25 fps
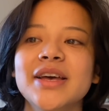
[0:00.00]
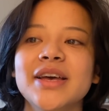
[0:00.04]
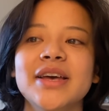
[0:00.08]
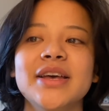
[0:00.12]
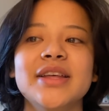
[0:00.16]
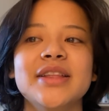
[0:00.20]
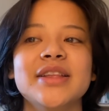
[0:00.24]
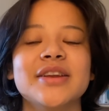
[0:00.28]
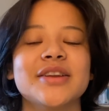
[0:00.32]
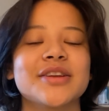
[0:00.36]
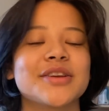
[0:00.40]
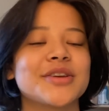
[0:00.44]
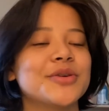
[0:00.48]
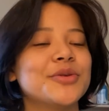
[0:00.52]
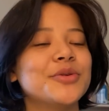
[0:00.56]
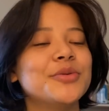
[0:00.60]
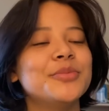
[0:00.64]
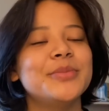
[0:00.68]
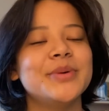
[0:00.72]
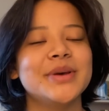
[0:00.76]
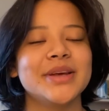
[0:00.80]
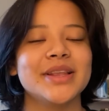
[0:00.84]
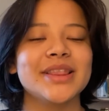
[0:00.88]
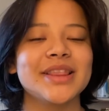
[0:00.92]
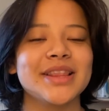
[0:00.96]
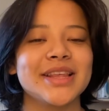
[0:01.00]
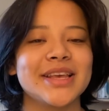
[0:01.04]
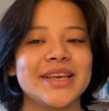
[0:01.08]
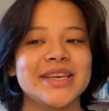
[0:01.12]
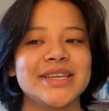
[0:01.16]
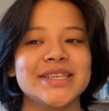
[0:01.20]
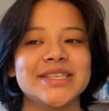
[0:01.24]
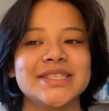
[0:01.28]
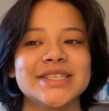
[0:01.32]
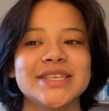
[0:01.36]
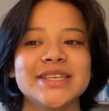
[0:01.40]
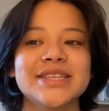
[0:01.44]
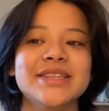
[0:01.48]
and then I go to bed
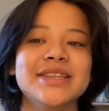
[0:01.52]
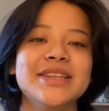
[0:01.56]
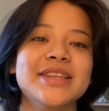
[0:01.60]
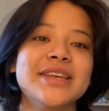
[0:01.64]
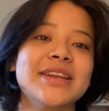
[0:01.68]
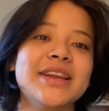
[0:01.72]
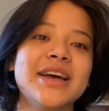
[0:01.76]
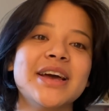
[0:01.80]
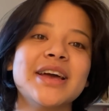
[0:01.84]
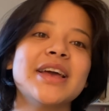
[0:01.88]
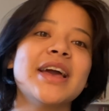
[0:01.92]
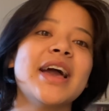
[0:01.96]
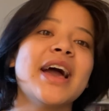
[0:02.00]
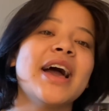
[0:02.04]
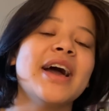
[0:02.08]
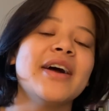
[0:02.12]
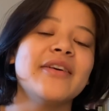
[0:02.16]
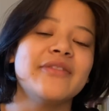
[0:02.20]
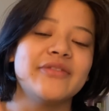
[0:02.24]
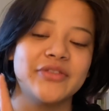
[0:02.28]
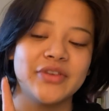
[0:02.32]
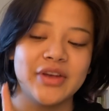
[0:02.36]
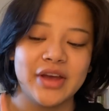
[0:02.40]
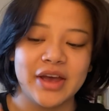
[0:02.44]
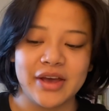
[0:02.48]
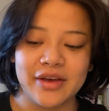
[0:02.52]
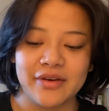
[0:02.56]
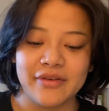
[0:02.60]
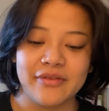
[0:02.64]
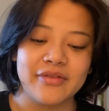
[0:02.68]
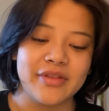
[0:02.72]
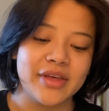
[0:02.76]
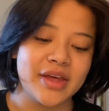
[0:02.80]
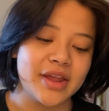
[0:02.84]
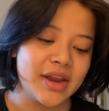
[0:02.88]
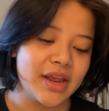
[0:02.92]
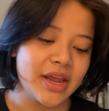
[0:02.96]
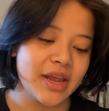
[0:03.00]
late, and then I have to have
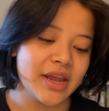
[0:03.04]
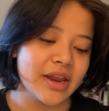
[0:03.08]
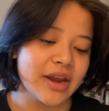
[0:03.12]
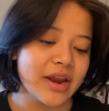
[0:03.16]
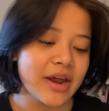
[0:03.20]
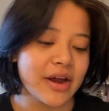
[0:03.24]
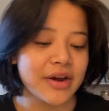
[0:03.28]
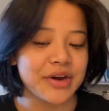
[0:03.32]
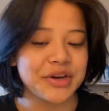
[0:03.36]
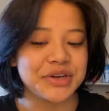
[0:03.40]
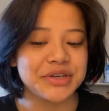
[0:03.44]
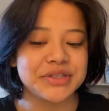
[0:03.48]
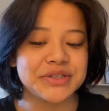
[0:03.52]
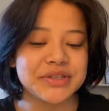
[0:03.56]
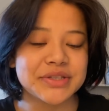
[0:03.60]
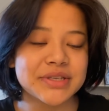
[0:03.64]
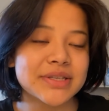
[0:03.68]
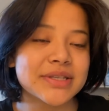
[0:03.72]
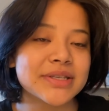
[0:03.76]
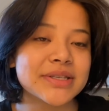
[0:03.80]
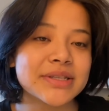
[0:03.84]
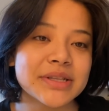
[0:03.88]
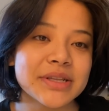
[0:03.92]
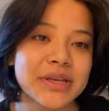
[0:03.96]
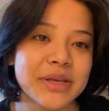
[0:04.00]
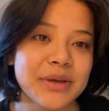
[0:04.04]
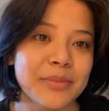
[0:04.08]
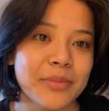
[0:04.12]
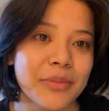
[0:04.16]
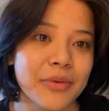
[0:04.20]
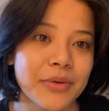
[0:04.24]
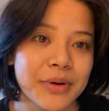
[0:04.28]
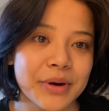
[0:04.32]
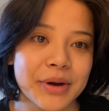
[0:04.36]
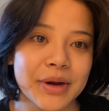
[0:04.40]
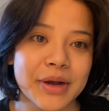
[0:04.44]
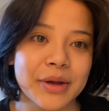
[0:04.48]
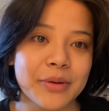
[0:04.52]
that 8 hours of sleep
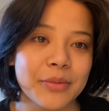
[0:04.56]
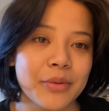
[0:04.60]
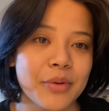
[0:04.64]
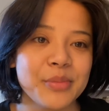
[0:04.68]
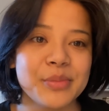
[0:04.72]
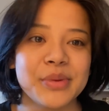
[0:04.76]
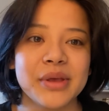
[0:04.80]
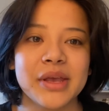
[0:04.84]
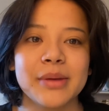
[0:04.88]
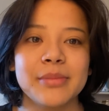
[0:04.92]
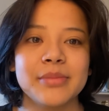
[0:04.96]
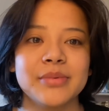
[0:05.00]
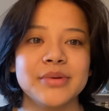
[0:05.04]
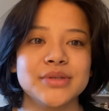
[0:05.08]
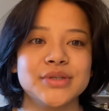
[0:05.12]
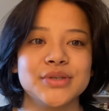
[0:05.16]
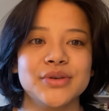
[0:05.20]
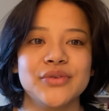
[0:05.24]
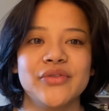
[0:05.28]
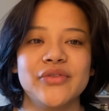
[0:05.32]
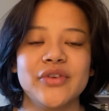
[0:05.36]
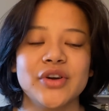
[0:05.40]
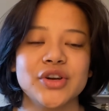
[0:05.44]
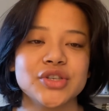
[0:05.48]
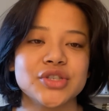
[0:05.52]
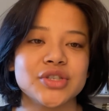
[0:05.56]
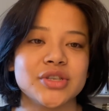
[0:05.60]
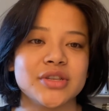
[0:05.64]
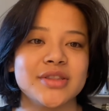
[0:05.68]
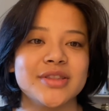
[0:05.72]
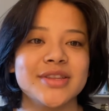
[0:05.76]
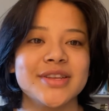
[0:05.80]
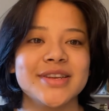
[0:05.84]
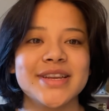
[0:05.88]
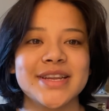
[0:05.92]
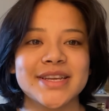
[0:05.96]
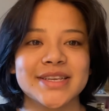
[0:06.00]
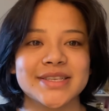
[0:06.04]
or I won't be able to function
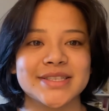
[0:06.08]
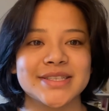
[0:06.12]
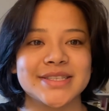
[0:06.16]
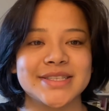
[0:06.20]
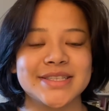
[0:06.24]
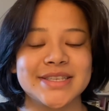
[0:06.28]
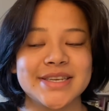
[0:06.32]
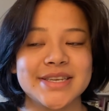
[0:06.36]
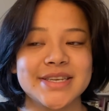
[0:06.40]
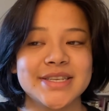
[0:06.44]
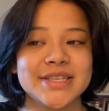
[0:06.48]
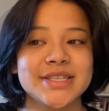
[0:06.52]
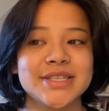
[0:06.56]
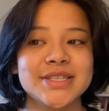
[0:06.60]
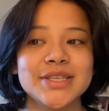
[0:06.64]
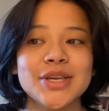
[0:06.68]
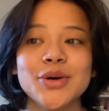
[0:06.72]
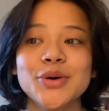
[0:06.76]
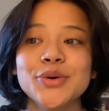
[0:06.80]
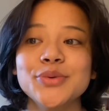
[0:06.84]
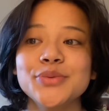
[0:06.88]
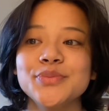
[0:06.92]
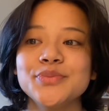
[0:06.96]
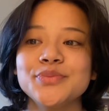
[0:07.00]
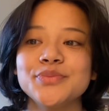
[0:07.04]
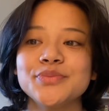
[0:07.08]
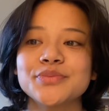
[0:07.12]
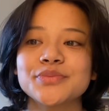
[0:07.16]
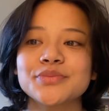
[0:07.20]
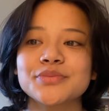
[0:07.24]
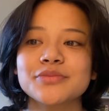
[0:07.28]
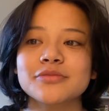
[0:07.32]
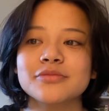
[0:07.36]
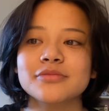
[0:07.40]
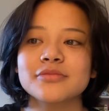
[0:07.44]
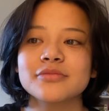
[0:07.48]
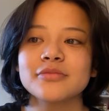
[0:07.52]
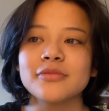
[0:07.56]
the next day. So
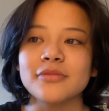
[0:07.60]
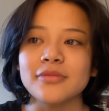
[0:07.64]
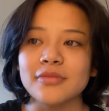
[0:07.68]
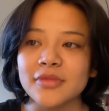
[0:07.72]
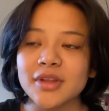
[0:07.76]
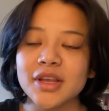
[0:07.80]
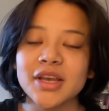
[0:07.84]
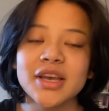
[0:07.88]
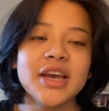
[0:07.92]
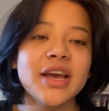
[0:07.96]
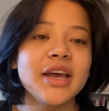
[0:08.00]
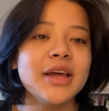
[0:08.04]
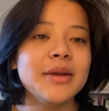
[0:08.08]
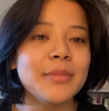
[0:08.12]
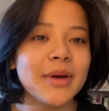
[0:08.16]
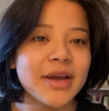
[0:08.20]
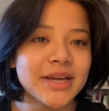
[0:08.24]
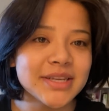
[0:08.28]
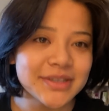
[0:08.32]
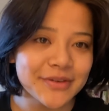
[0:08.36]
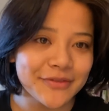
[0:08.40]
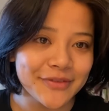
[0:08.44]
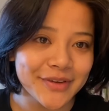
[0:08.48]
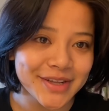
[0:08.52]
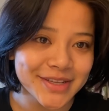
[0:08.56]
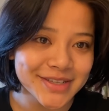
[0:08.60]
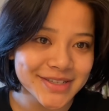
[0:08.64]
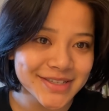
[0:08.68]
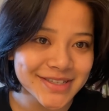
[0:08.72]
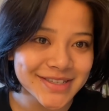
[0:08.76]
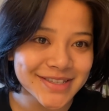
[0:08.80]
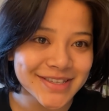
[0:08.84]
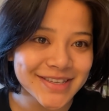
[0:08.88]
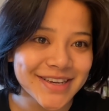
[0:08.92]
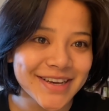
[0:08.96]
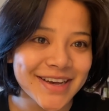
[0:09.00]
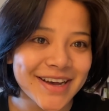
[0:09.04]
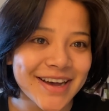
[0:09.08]
in my
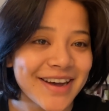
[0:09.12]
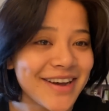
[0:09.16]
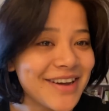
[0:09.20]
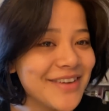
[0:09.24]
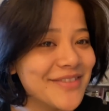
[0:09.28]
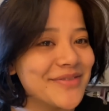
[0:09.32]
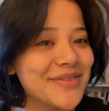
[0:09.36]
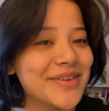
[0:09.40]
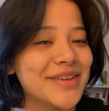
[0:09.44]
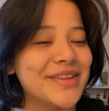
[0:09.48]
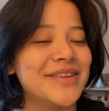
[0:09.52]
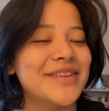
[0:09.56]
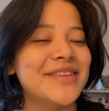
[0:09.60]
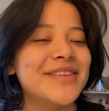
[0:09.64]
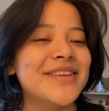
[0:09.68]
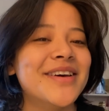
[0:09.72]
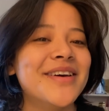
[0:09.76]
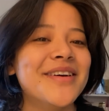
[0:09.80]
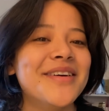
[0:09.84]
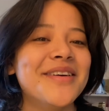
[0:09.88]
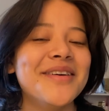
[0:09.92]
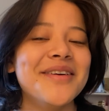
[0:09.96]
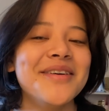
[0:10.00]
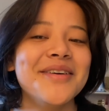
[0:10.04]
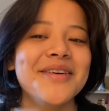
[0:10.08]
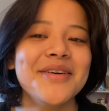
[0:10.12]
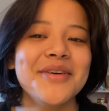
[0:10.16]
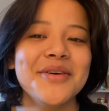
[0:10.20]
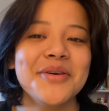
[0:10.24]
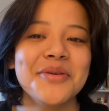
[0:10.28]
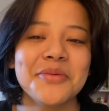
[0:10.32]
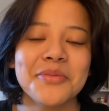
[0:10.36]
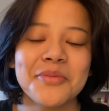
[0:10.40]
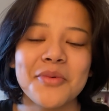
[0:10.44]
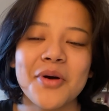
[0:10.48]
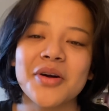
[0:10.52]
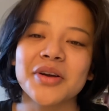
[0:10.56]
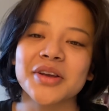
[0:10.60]
defense, I've been
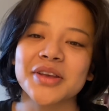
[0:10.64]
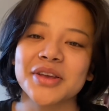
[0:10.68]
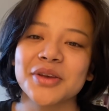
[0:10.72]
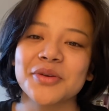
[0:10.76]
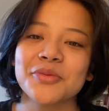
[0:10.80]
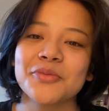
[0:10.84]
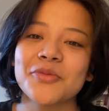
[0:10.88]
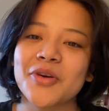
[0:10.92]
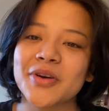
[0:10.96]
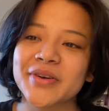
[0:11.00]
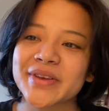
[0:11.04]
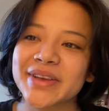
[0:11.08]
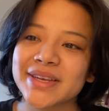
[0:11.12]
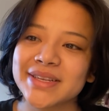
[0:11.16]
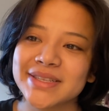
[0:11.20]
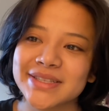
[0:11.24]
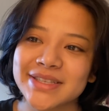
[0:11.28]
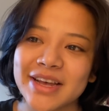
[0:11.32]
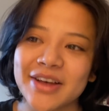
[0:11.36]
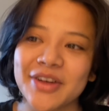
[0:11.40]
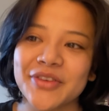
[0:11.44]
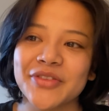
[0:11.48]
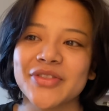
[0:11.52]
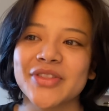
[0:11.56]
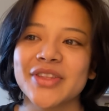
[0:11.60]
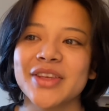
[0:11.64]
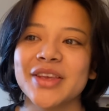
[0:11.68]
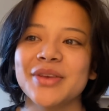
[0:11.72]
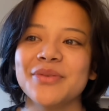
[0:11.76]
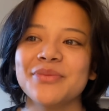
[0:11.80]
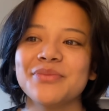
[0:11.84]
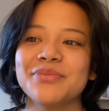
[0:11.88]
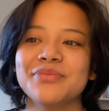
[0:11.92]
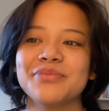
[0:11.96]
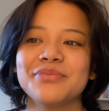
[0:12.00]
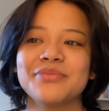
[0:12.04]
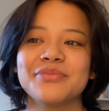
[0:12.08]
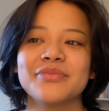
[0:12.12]
walking's healthy,
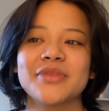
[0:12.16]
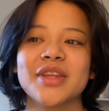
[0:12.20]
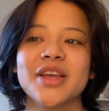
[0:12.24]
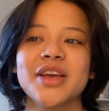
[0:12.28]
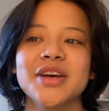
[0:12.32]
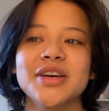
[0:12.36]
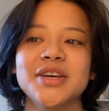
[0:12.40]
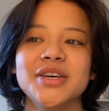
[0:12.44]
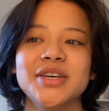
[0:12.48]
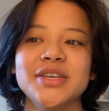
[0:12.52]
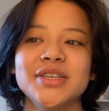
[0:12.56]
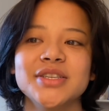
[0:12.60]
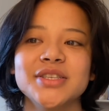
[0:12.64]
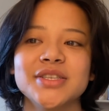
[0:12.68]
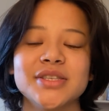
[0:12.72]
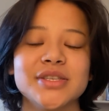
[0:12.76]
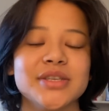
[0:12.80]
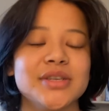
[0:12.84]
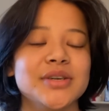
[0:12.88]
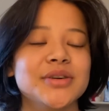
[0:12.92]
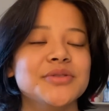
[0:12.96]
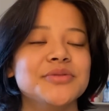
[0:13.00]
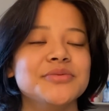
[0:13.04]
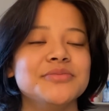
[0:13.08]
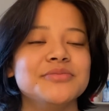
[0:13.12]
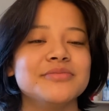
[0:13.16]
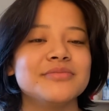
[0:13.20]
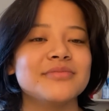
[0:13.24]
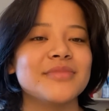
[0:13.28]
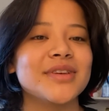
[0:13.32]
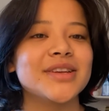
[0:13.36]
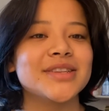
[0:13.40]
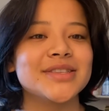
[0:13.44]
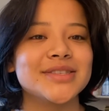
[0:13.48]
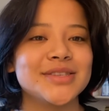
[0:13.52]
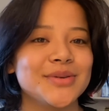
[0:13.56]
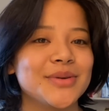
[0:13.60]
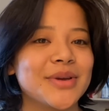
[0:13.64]
so
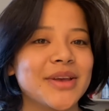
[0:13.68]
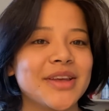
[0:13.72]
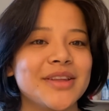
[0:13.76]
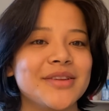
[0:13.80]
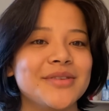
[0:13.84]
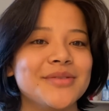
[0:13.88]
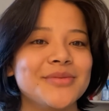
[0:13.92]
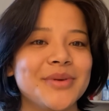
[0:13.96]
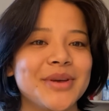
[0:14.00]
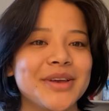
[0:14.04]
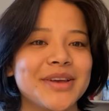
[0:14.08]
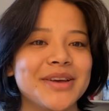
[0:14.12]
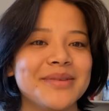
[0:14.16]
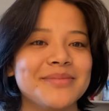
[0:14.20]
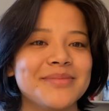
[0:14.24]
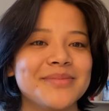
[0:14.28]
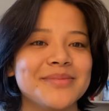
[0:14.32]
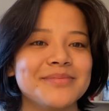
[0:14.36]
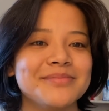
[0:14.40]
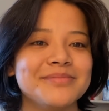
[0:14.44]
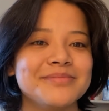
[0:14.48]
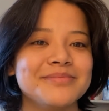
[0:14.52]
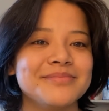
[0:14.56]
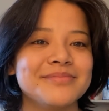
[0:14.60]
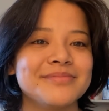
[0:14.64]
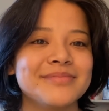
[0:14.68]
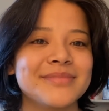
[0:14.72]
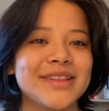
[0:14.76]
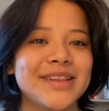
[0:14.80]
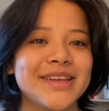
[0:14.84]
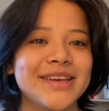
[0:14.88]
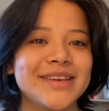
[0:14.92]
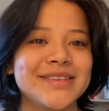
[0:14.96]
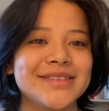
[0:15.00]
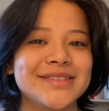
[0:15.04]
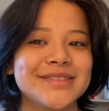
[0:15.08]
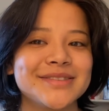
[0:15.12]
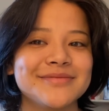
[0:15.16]
it's okay to wake up
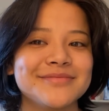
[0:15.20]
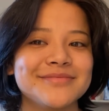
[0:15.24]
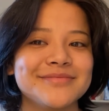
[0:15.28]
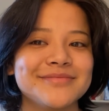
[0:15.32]
late,